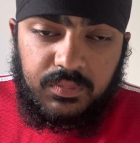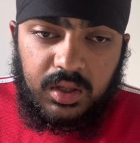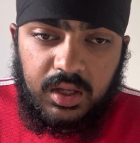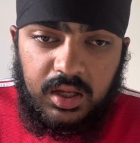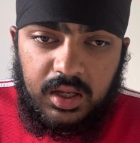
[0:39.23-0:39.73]

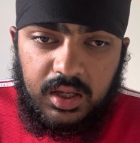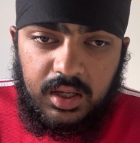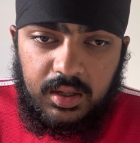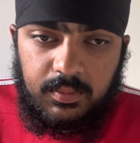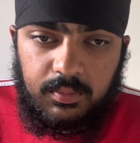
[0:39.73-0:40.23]

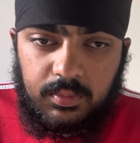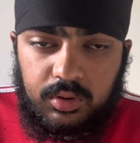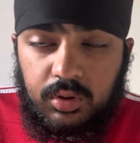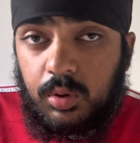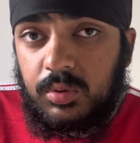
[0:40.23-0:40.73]

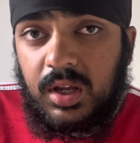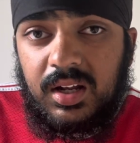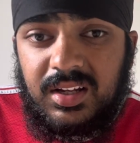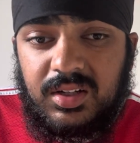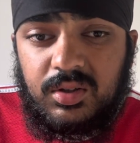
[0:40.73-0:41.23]
So yeah,
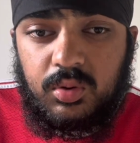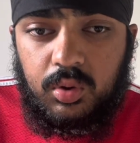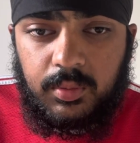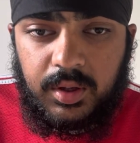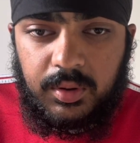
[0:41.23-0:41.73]
let's
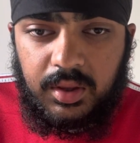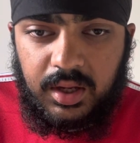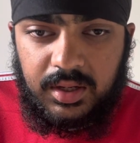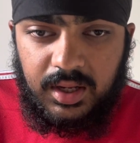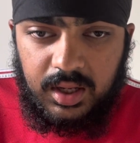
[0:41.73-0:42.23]
talk about
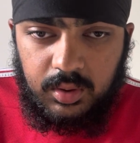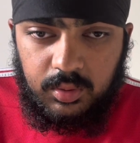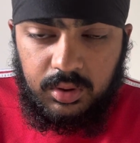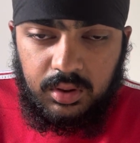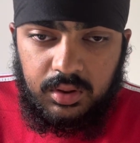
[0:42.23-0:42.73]
that now.
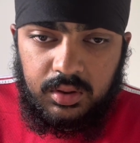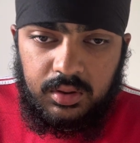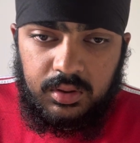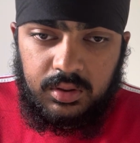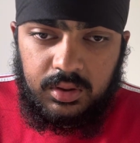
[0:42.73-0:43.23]

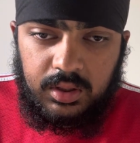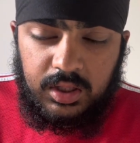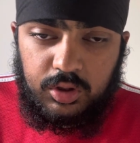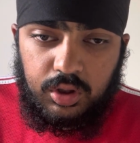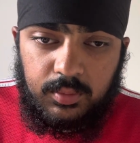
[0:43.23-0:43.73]

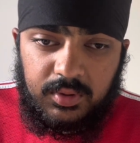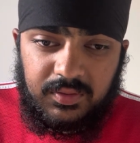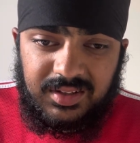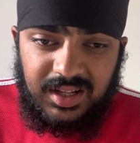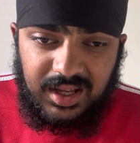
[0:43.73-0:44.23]
In terms of
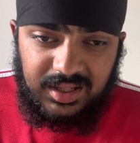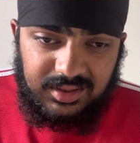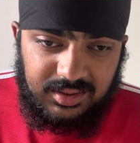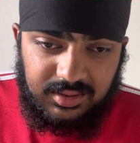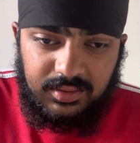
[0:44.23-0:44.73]

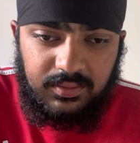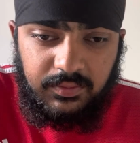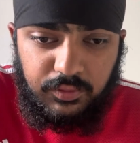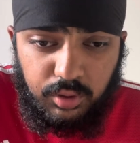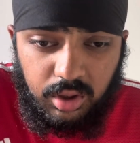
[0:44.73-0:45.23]
stats
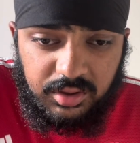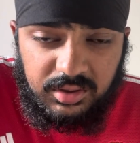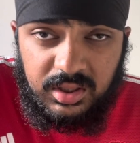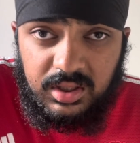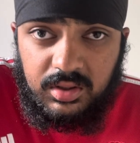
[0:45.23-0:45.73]
for last
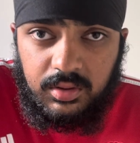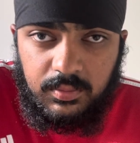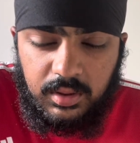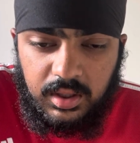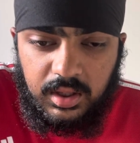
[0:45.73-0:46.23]
season,
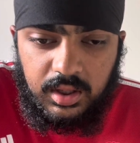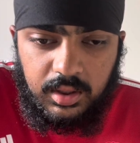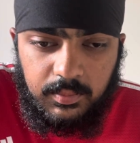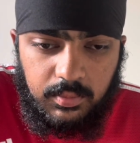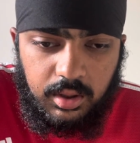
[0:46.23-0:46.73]

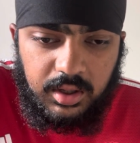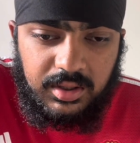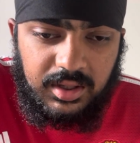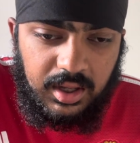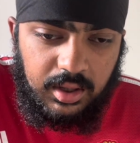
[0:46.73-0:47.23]
I
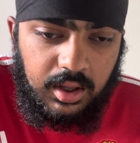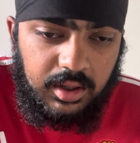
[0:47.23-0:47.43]
get